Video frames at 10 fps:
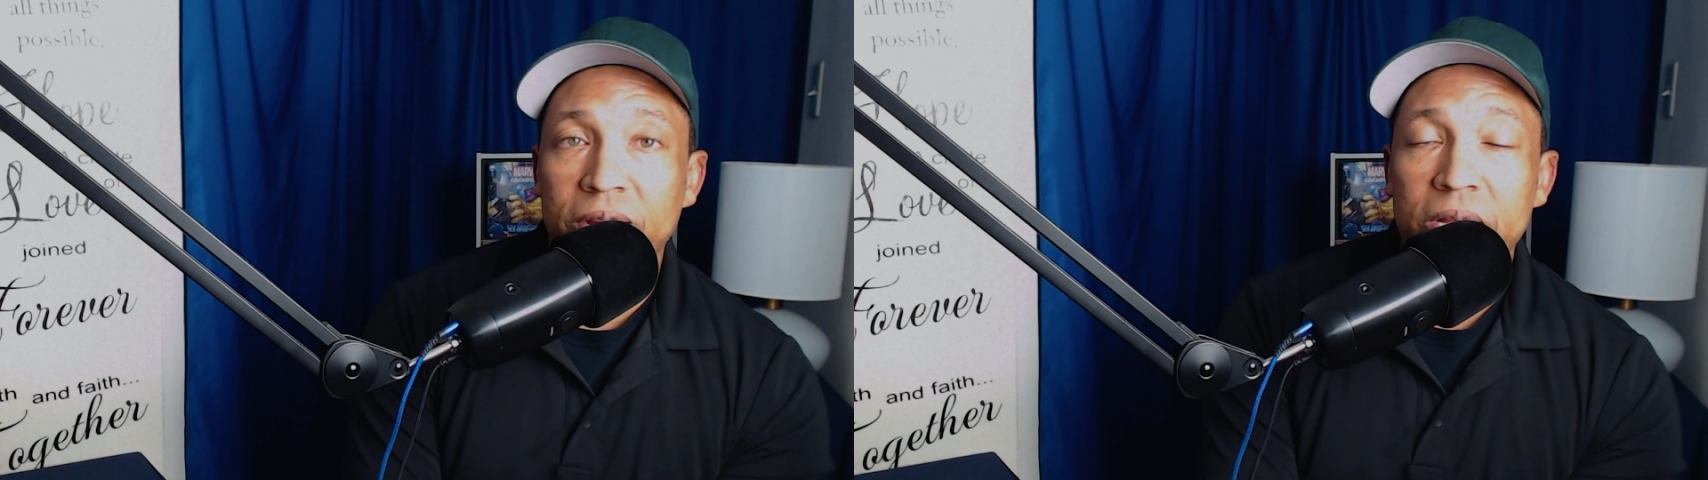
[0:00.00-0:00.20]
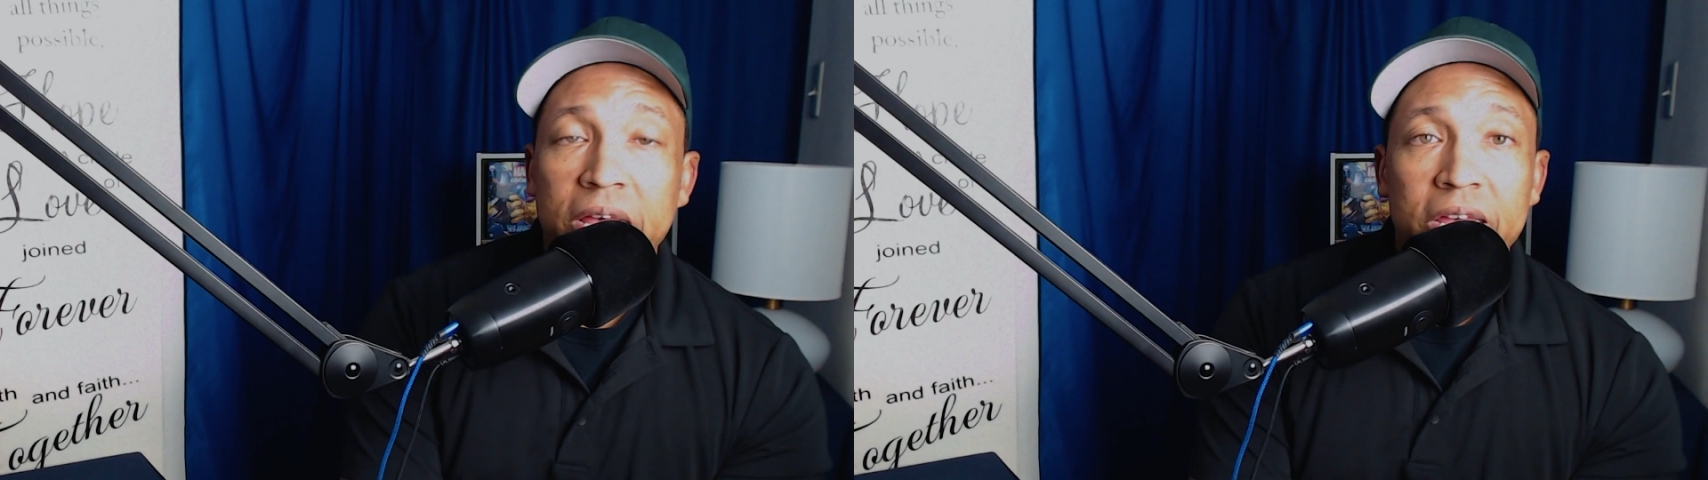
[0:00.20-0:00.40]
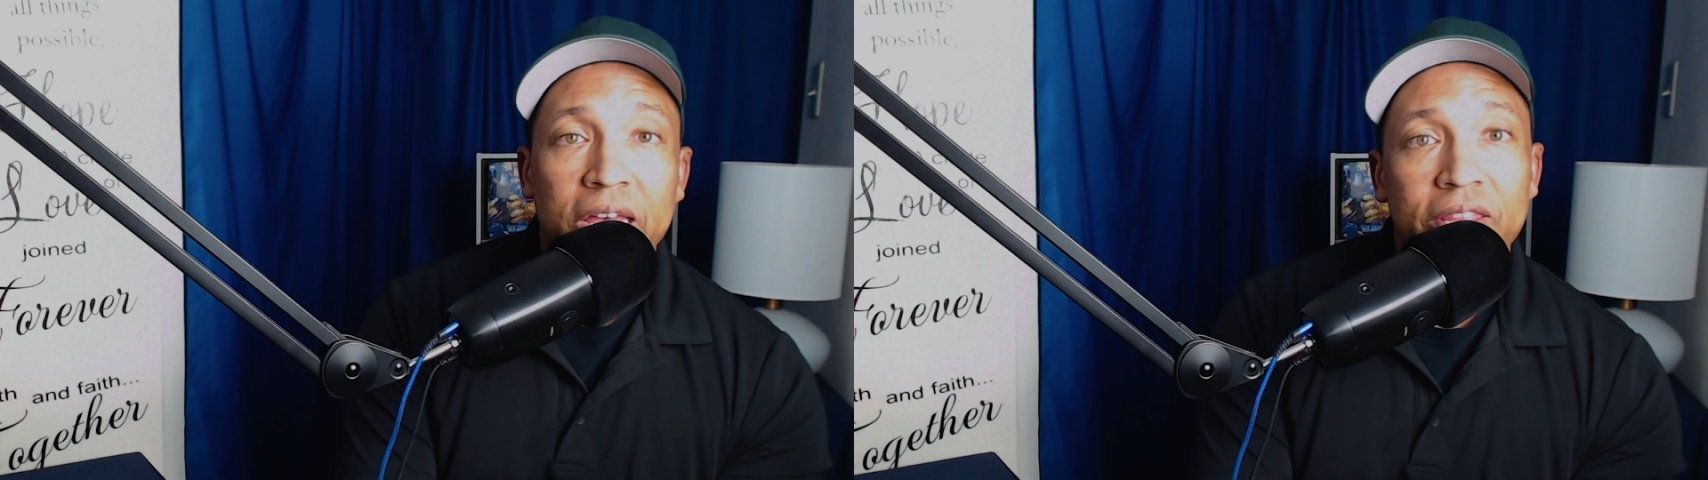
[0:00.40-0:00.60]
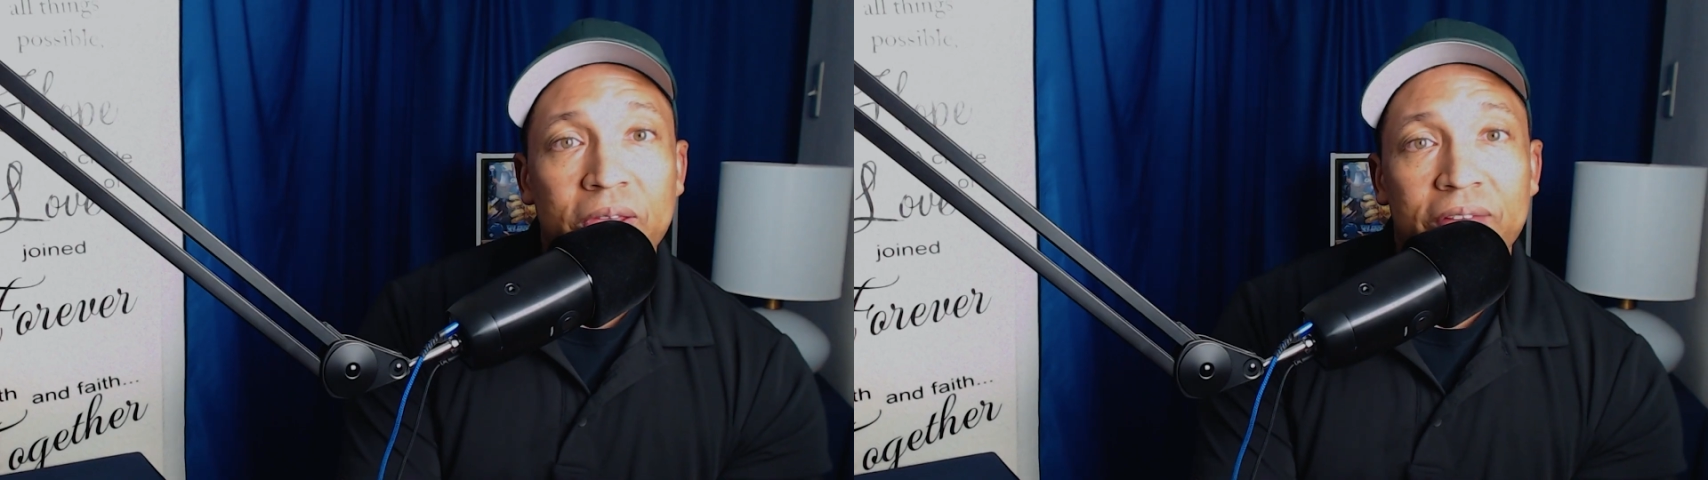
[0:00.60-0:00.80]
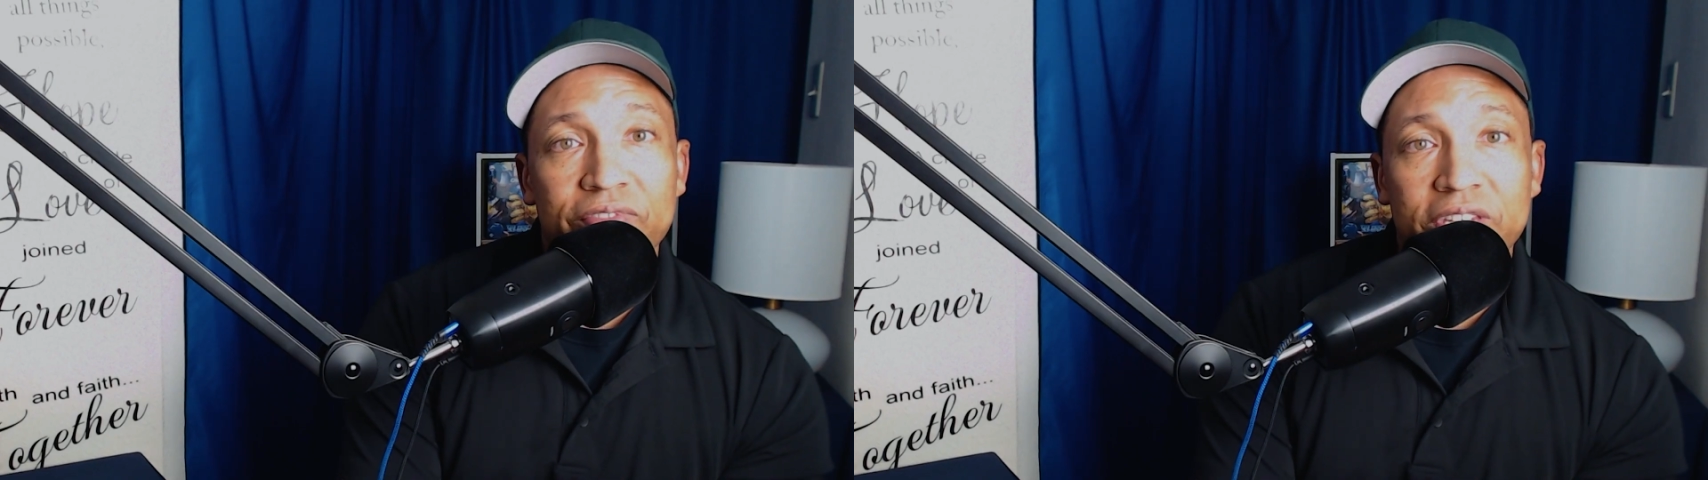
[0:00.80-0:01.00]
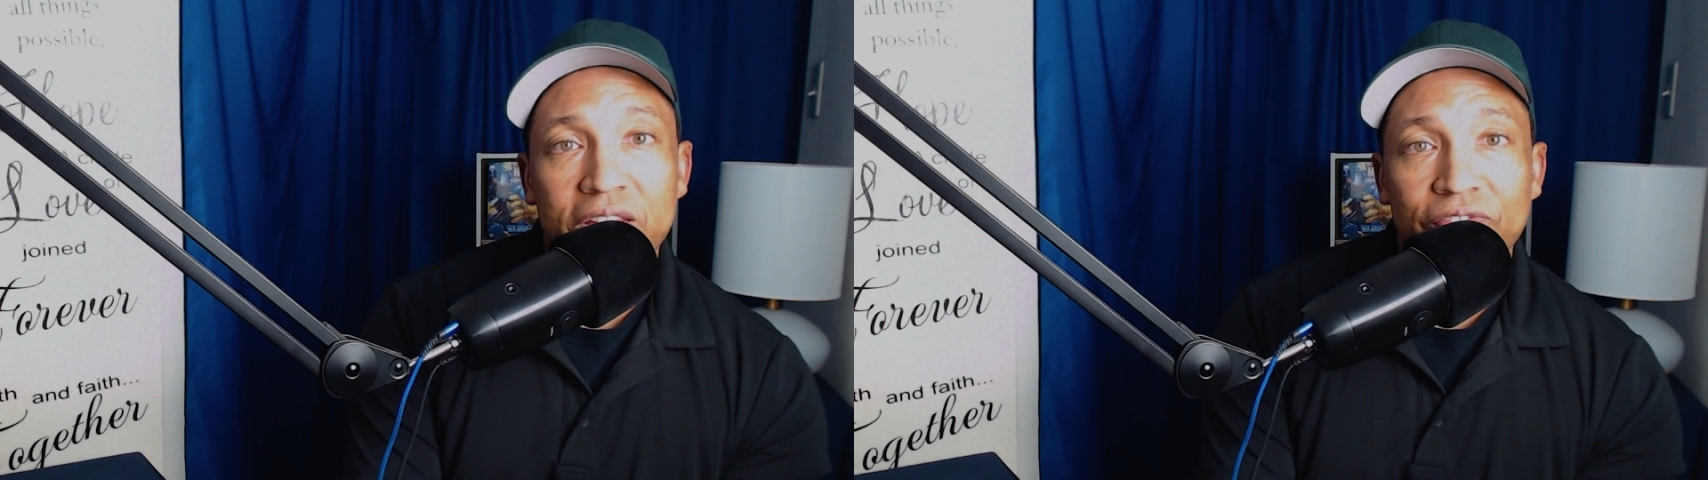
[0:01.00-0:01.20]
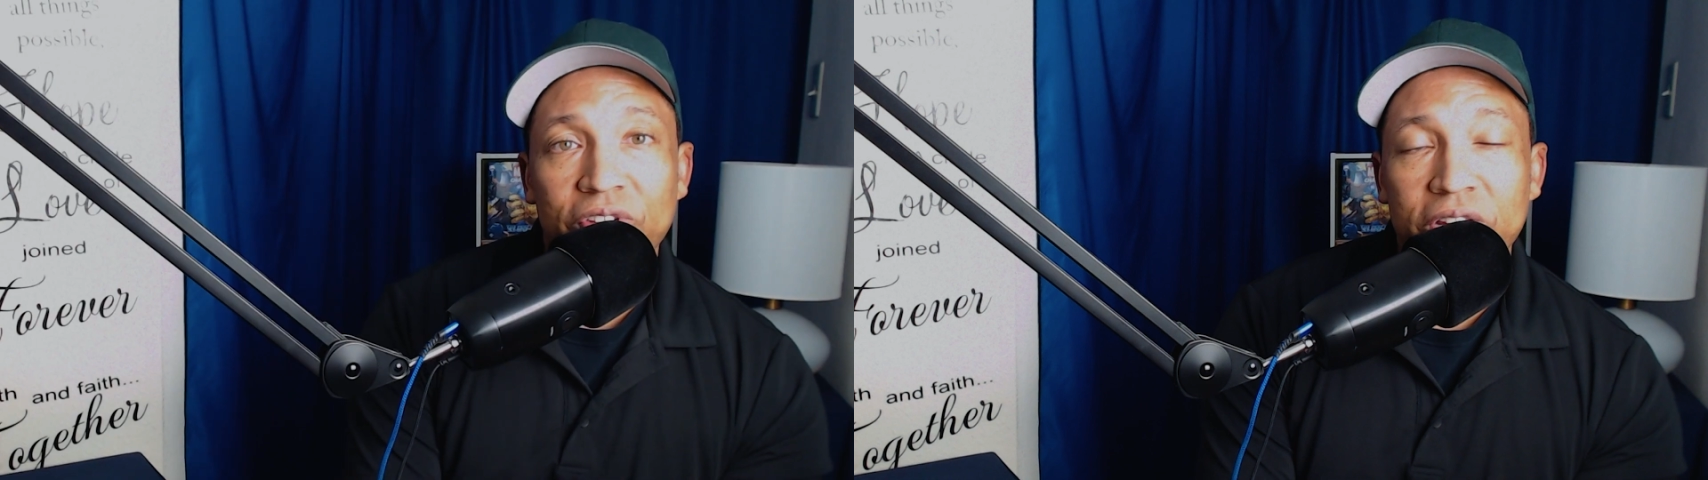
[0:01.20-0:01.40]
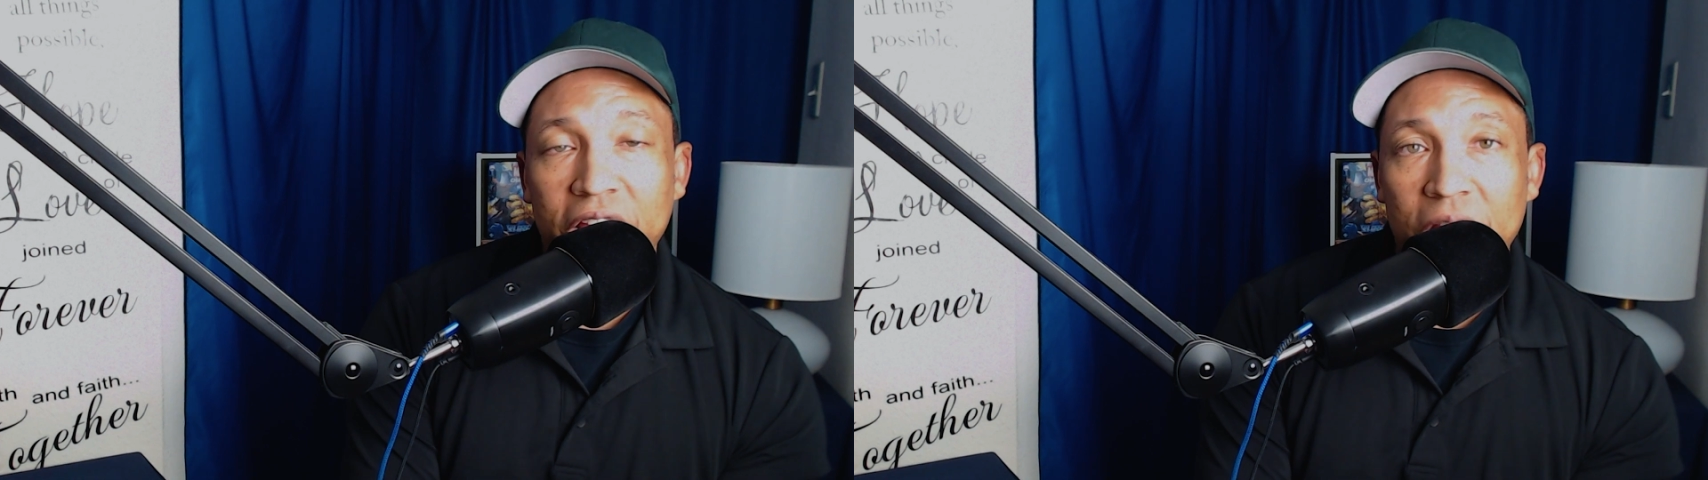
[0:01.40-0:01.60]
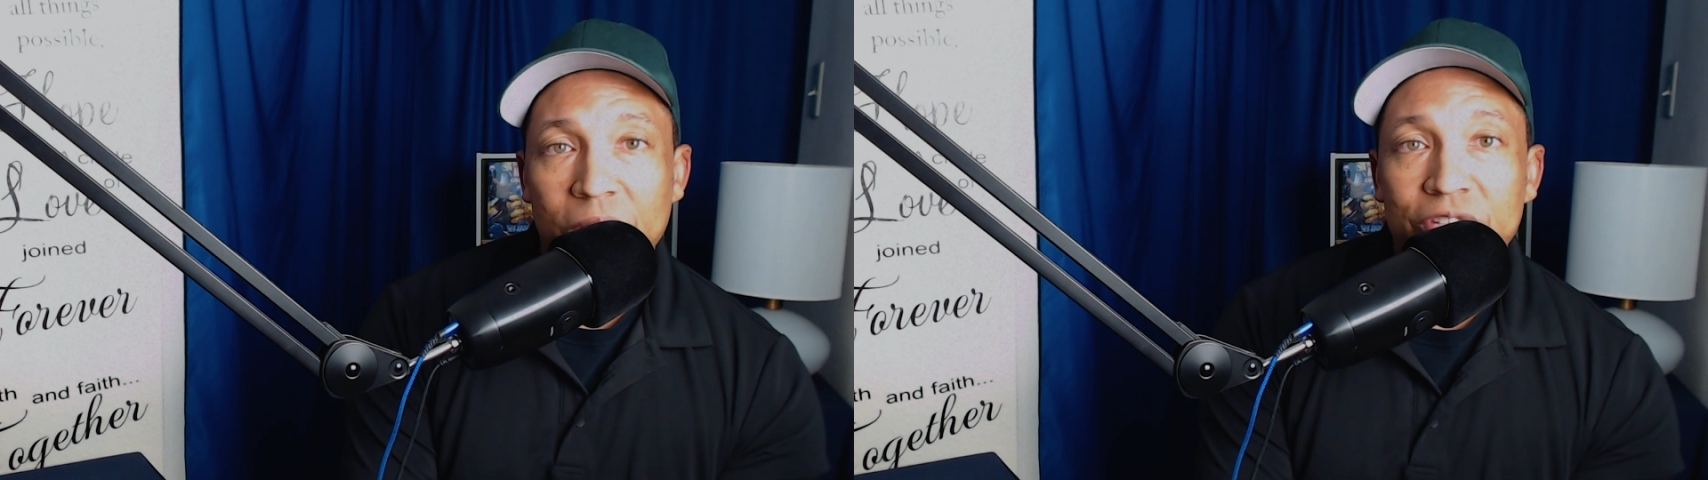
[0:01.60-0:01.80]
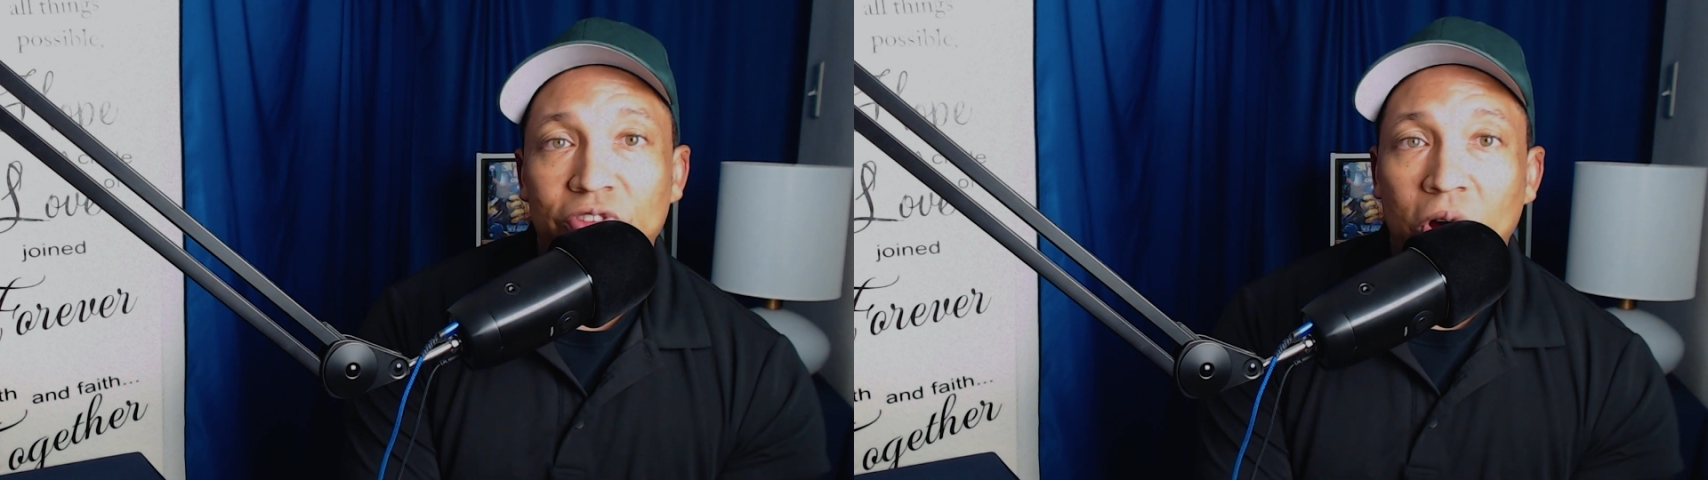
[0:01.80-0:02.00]
area, and then you have different
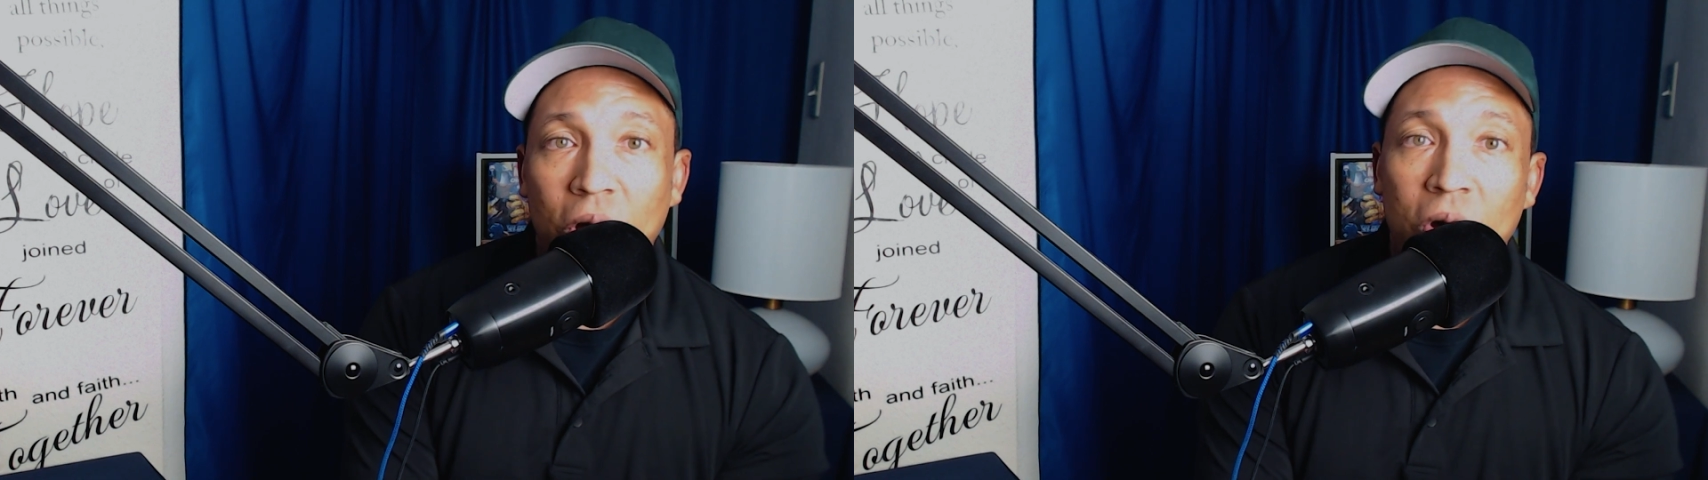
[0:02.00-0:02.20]
areas for